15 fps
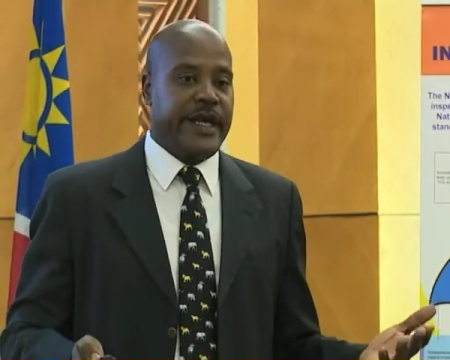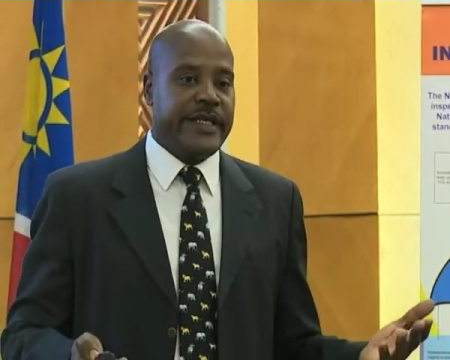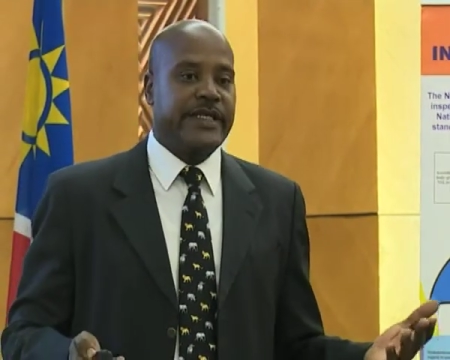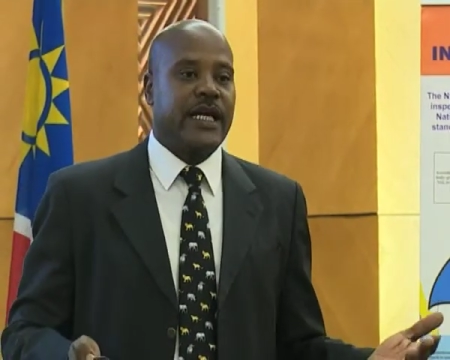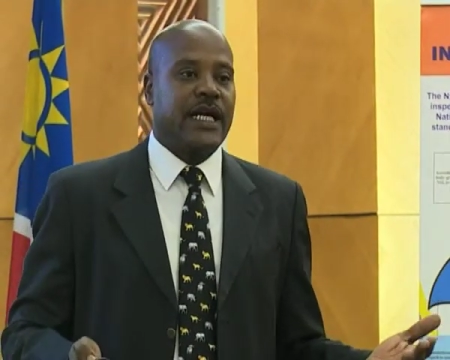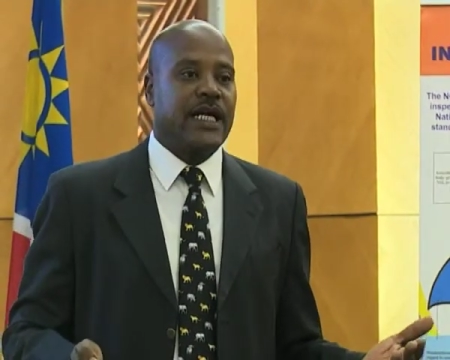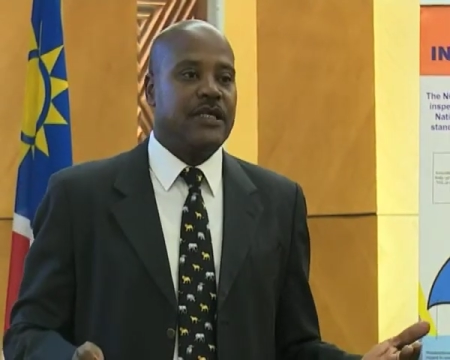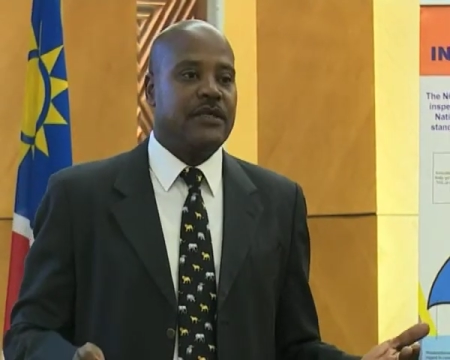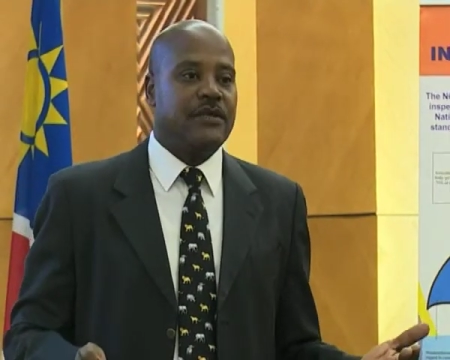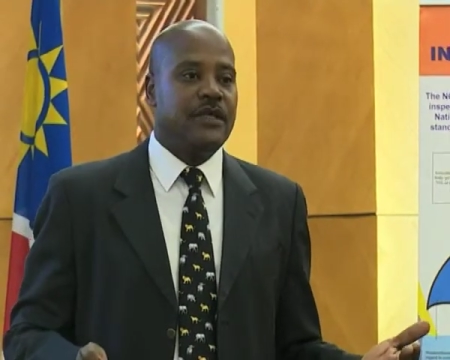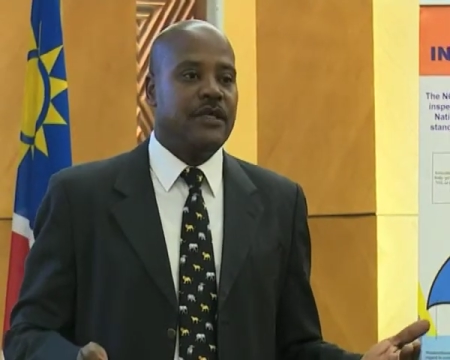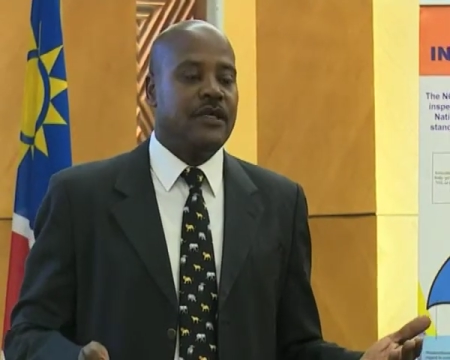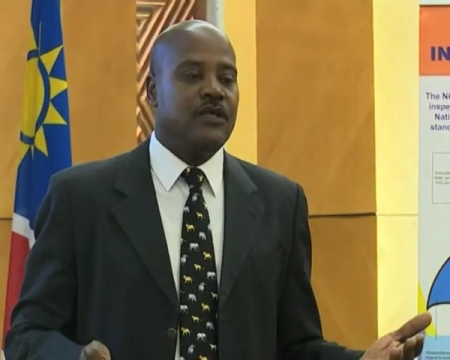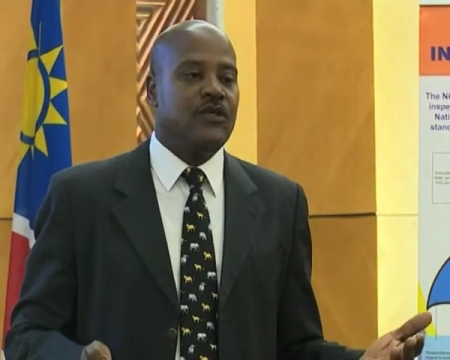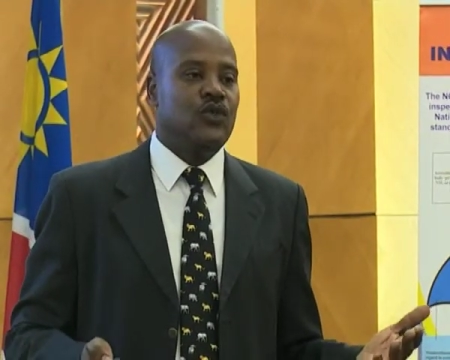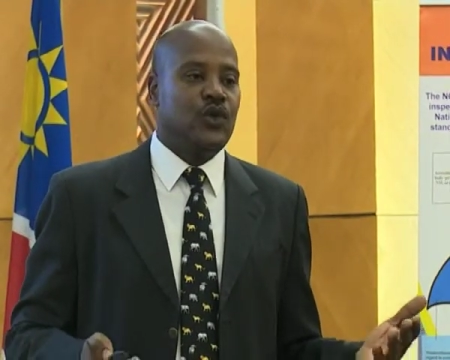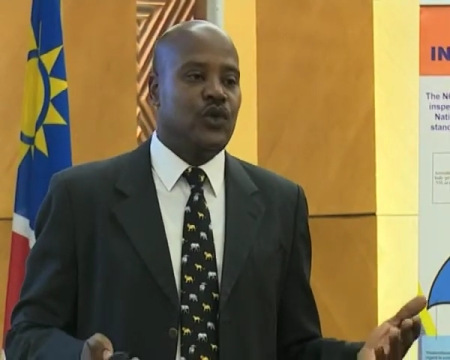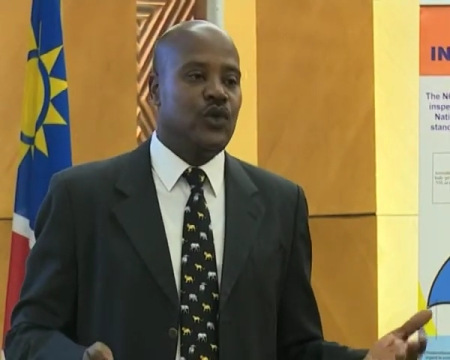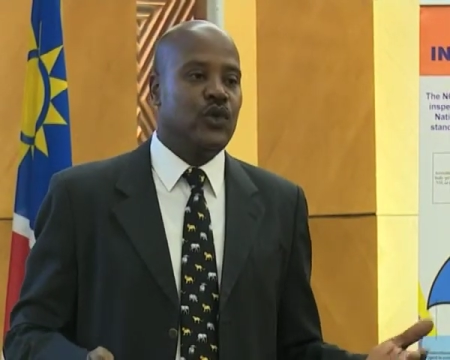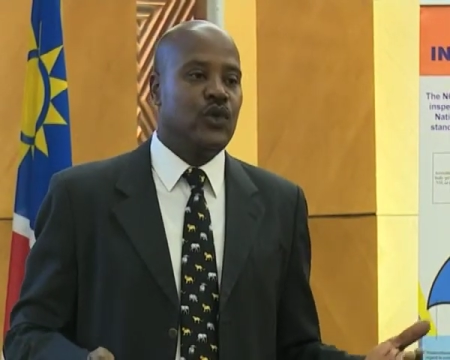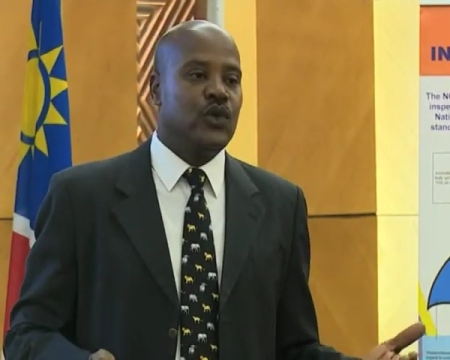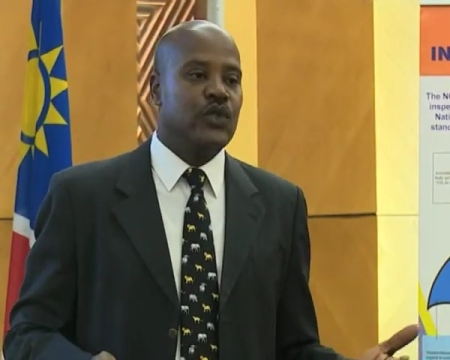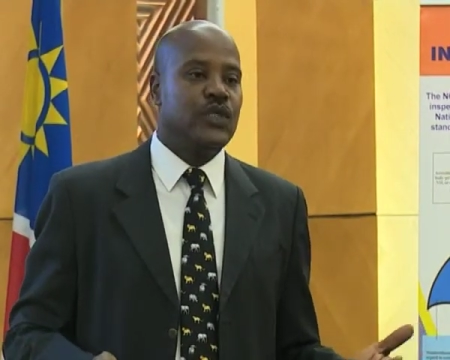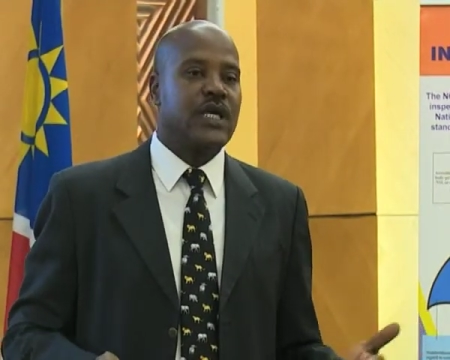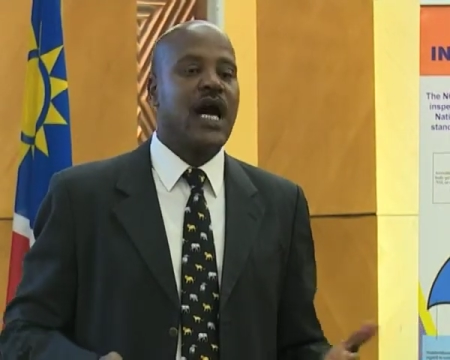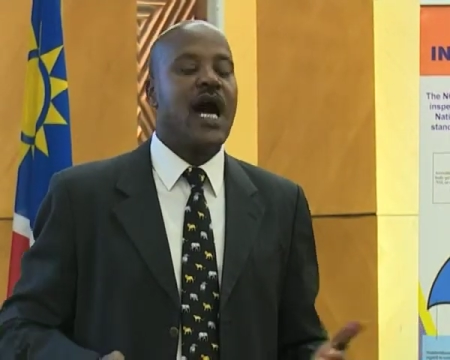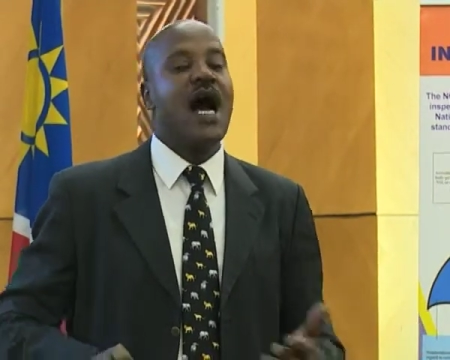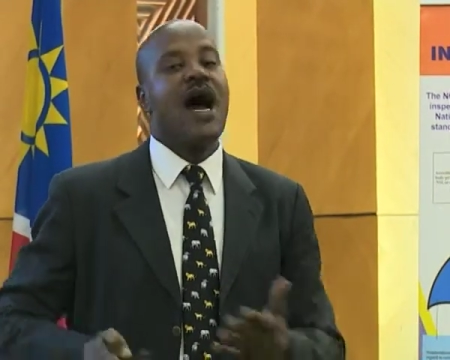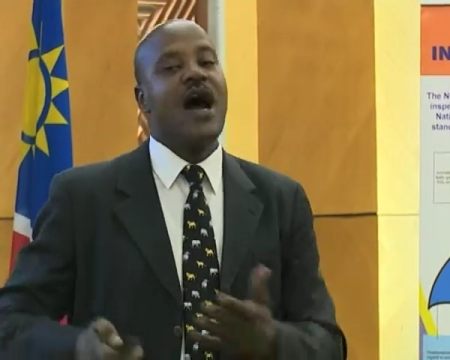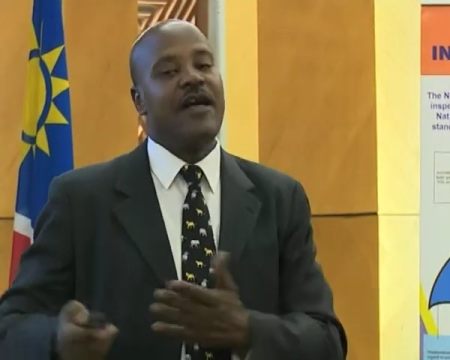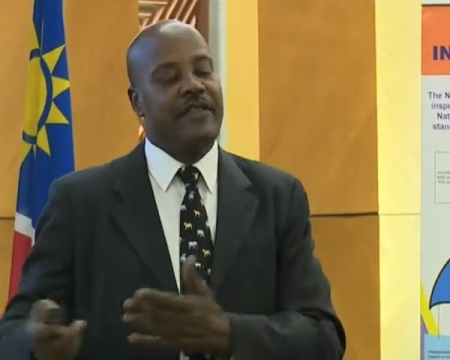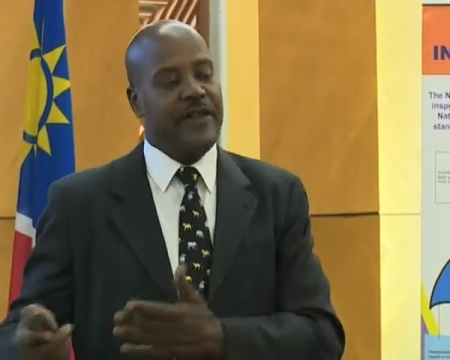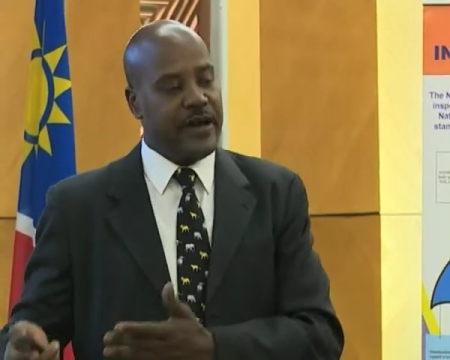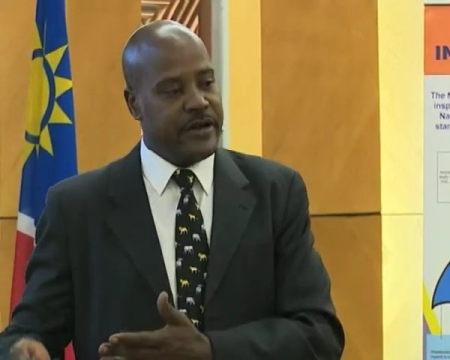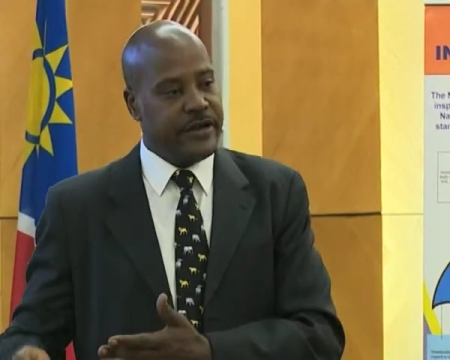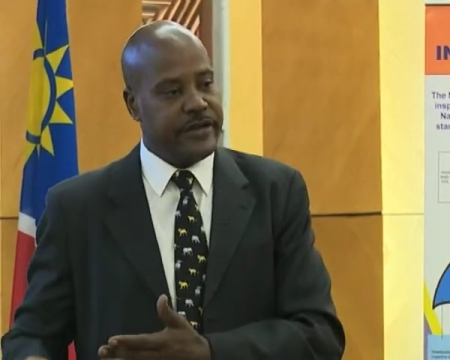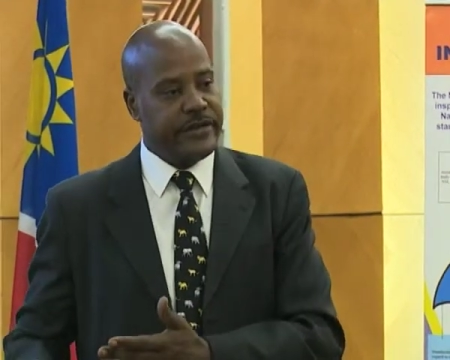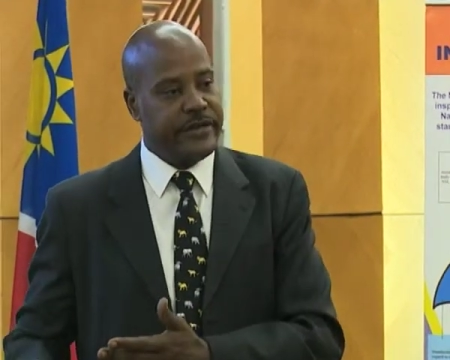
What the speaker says: as a country to use other